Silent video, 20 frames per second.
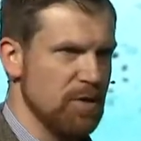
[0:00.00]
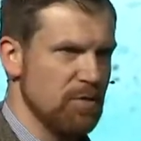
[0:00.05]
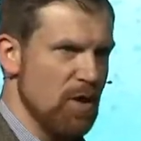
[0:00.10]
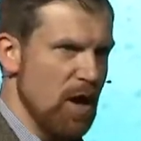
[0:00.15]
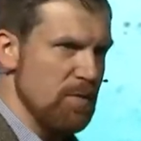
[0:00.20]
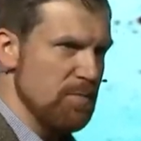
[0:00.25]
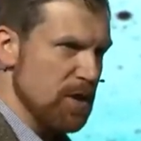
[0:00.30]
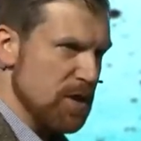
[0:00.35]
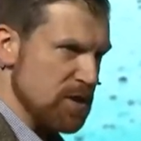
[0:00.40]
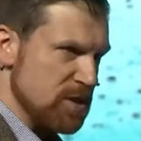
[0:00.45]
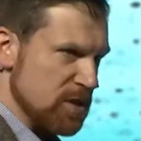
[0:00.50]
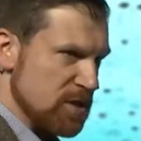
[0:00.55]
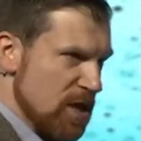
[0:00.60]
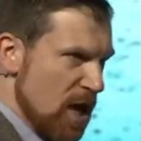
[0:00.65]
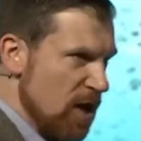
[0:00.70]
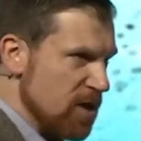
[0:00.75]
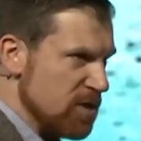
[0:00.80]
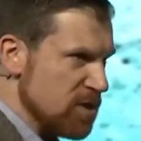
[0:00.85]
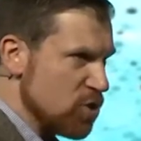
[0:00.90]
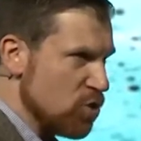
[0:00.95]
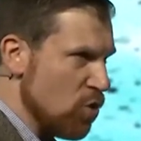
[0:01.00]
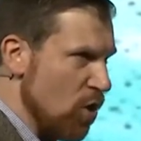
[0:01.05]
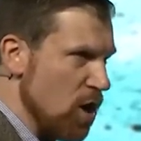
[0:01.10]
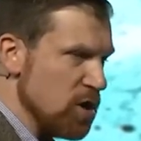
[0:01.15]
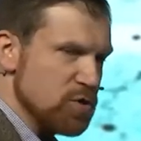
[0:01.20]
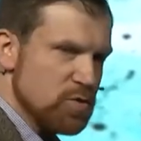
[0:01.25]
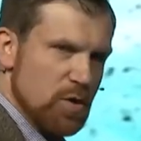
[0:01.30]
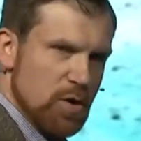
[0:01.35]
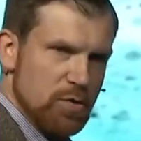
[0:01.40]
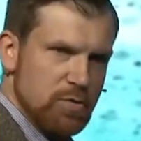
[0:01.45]
right? Because it's kind of this
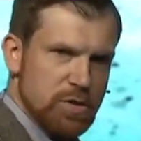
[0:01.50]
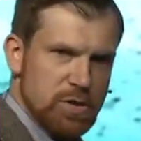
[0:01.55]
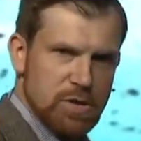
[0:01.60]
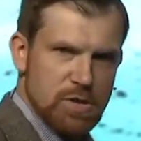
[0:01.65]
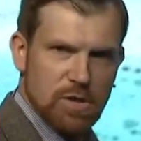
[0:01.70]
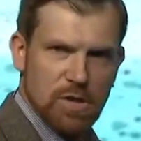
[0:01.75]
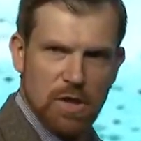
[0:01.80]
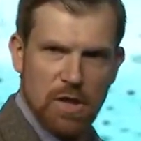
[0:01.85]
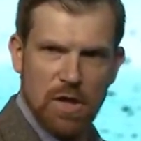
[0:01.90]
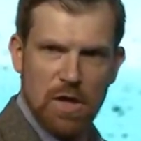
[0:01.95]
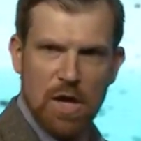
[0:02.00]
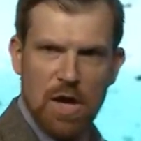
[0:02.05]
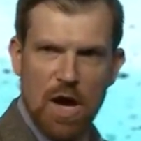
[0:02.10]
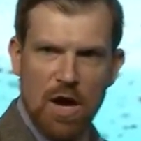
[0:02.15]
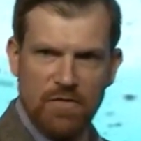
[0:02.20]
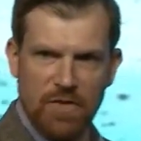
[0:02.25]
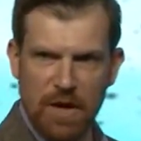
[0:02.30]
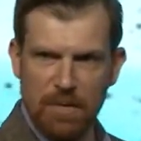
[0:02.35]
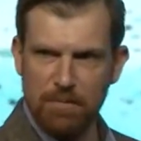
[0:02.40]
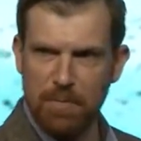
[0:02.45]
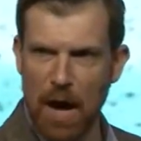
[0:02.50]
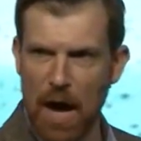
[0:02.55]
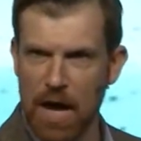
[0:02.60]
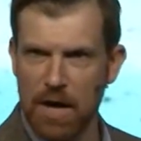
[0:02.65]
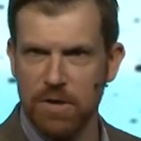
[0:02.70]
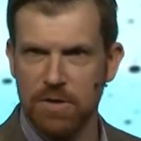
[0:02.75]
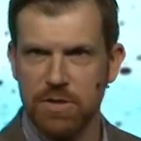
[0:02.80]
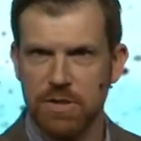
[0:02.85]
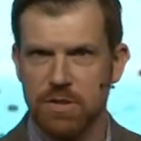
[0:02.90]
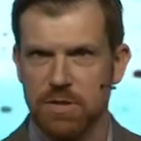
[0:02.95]
crossroads of
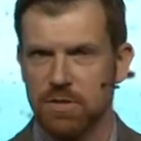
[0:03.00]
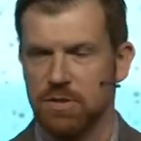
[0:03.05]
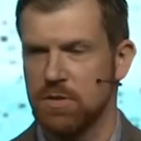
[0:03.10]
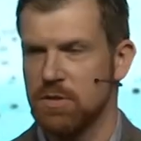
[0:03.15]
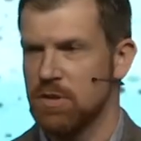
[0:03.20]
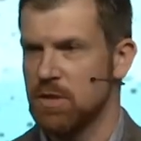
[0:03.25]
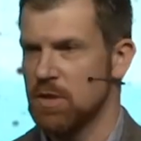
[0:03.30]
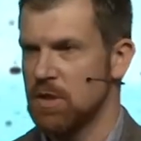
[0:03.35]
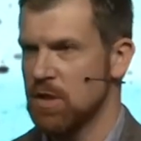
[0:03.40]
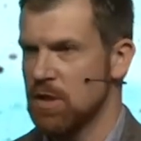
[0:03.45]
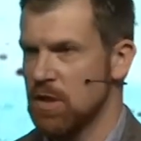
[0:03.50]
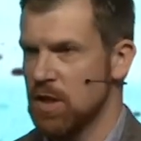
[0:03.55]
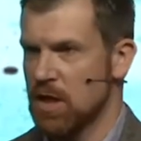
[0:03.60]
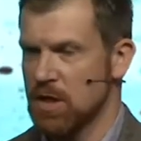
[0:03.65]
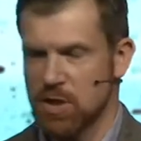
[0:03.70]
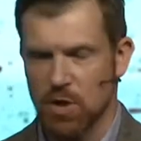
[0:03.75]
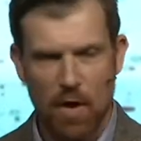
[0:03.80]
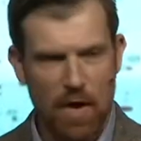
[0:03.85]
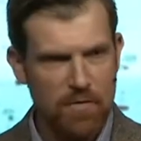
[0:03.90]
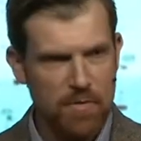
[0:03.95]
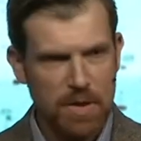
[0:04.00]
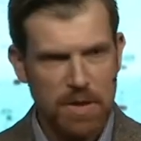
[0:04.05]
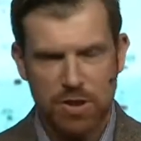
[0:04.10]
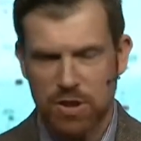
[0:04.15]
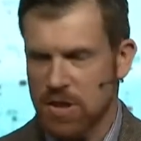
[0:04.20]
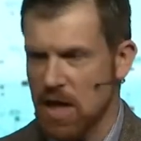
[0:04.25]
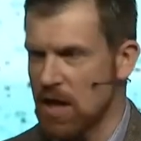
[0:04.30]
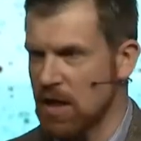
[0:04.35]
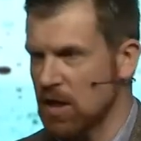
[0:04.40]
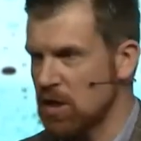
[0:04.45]
empires. And so everybody
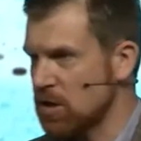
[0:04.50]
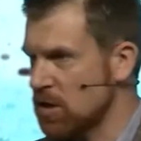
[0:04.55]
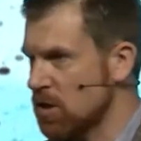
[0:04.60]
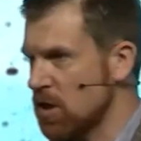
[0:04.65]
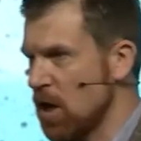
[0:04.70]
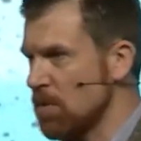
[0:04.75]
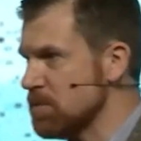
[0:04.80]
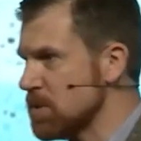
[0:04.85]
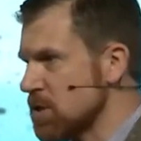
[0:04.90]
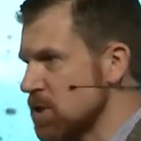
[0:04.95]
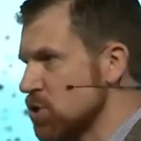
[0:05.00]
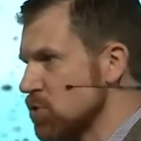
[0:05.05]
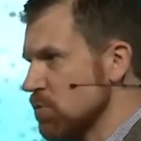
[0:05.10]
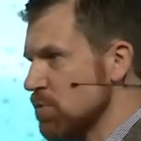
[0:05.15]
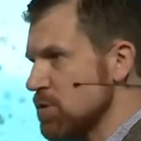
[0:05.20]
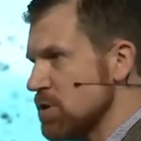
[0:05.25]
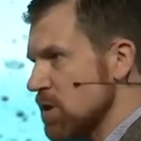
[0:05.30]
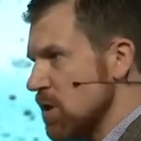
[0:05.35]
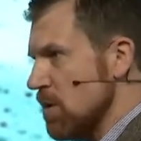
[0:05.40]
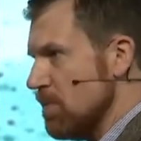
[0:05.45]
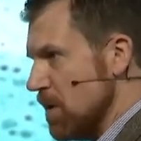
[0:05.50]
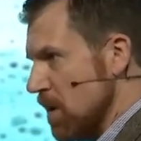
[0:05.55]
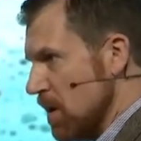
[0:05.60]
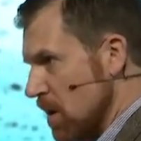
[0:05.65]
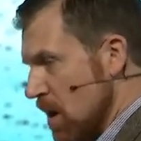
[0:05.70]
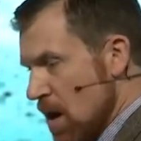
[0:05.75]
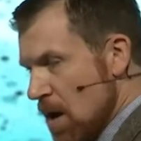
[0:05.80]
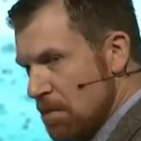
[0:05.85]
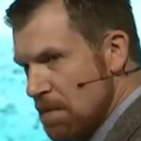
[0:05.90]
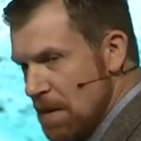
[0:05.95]
just kind of comes to Jerusalem
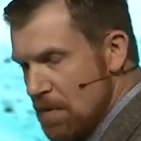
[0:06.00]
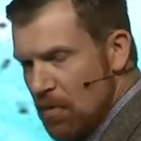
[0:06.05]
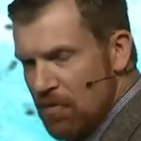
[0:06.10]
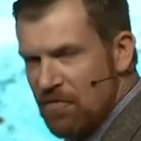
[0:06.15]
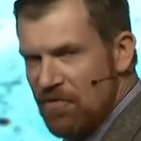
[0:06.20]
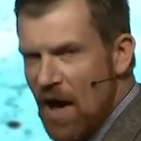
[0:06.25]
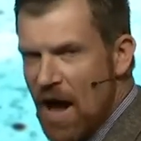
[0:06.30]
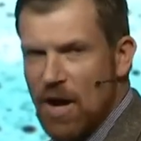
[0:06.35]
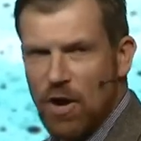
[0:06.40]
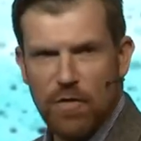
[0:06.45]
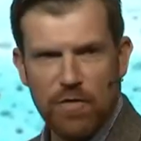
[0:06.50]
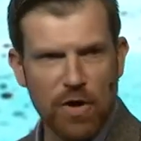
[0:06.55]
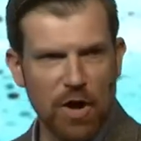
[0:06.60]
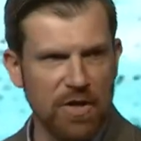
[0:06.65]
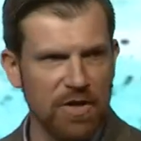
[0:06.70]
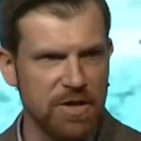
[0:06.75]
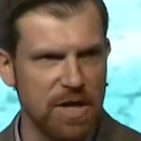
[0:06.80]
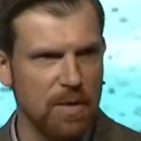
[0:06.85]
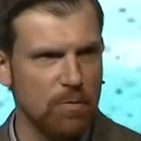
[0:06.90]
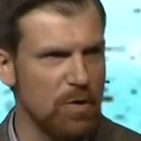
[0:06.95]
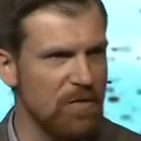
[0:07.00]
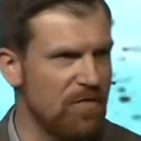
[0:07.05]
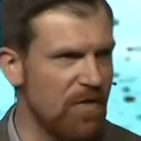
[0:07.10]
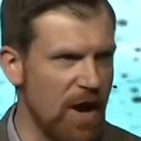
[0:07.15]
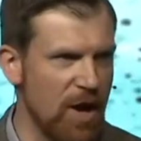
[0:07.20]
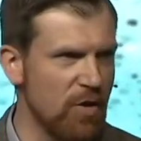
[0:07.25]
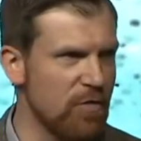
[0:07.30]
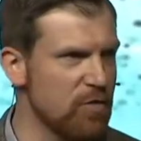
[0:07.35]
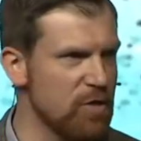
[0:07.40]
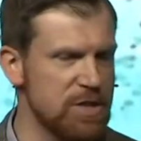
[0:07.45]
and people fight over it all the time. We
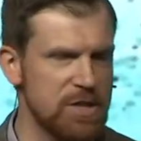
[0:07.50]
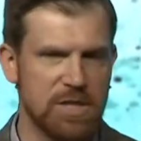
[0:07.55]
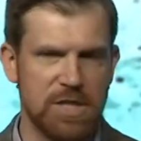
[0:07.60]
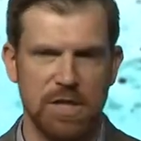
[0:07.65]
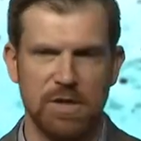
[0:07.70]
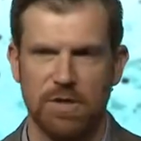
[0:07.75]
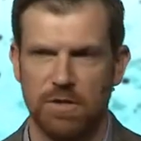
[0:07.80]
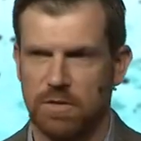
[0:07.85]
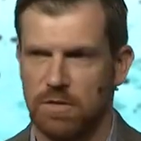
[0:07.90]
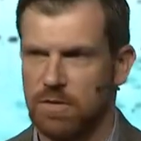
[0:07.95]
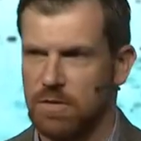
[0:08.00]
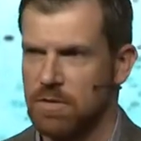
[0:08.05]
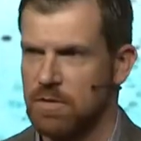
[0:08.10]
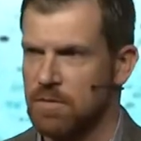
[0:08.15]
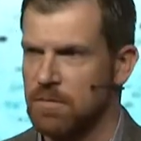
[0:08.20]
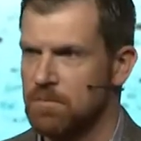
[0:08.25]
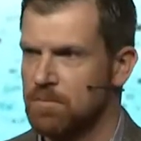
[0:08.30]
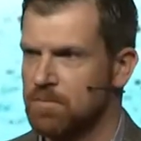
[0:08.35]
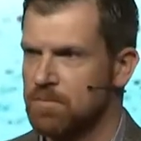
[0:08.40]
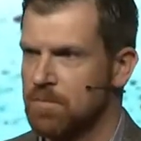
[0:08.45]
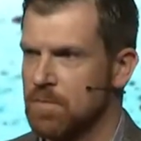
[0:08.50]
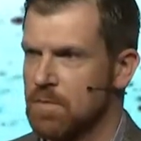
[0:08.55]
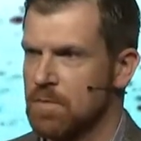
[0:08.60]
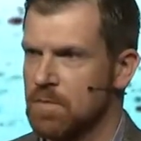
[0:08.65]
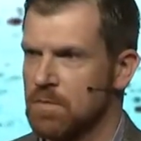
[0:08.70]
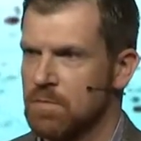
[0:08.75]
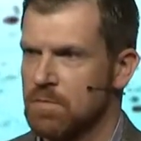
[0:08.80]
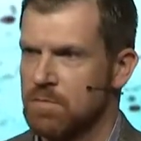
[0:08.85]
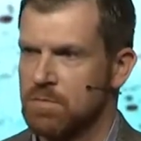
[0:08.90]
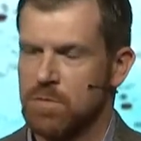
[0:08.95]
fight over it still.
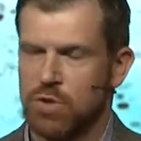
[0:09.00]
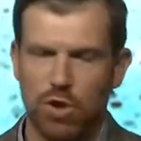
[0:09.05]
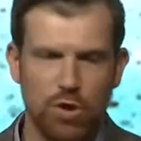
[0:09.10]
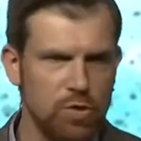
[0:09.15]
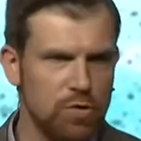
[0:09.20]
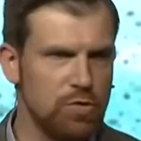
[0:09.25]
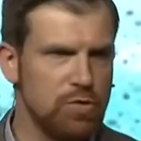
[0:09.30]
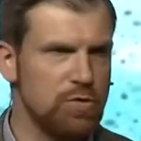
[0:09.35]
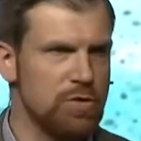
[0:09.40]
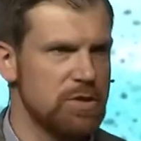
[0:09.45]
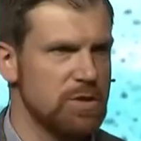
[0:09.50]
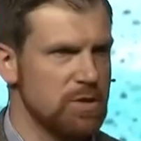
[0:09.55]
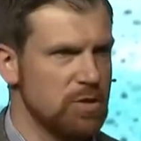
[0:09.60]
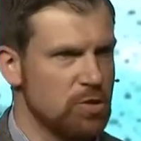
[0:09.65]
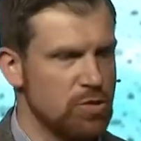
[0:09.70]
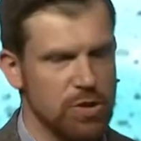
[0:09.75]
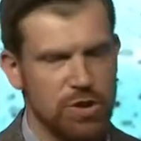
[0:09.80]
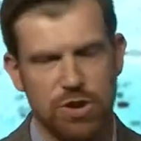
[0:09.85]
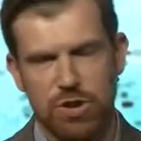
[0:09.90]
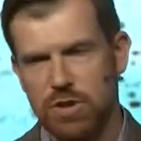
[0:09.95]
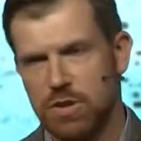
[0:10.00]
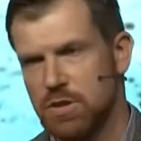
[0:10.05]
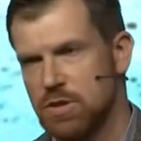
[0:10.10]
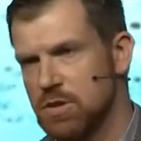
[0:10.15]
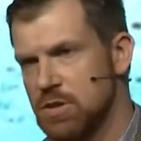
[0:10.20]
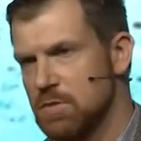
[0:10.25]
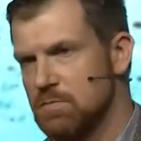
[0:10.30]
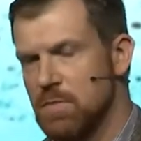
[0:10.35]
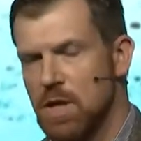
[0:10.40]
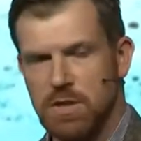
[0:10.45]
Jews and Christians
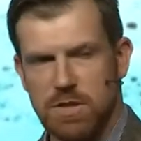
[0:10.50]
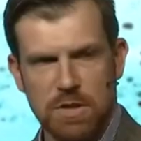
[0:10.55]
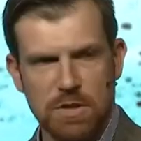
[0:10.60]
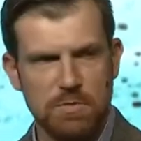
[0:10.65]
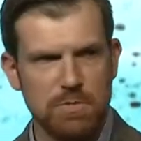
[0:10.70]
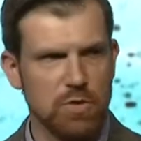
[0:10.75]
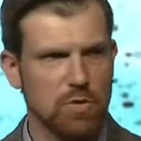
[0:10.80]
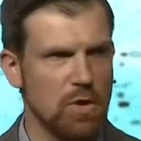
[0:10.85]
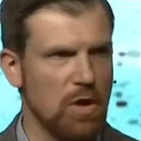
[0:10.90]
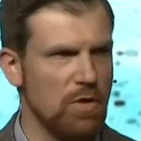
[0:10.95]
and Muslims, we're all